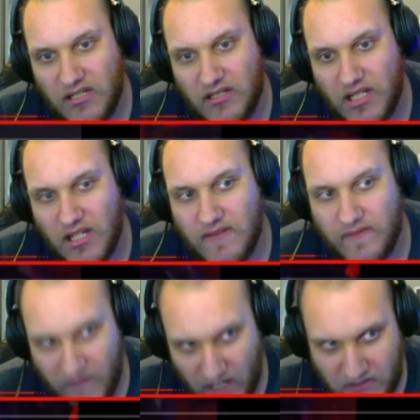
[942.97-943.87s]
You get the
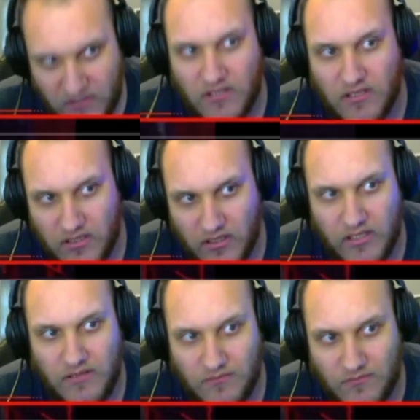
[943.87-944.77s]
Vector.
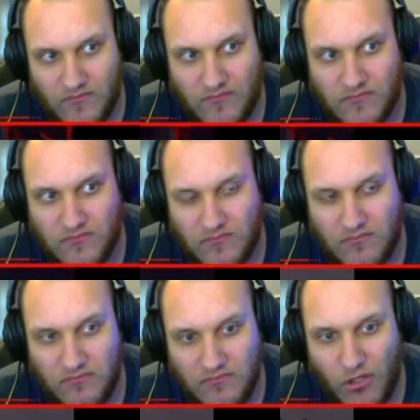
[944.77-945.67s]
Good.
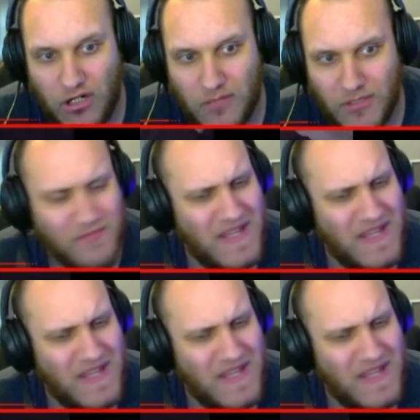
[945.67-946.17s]
No armor.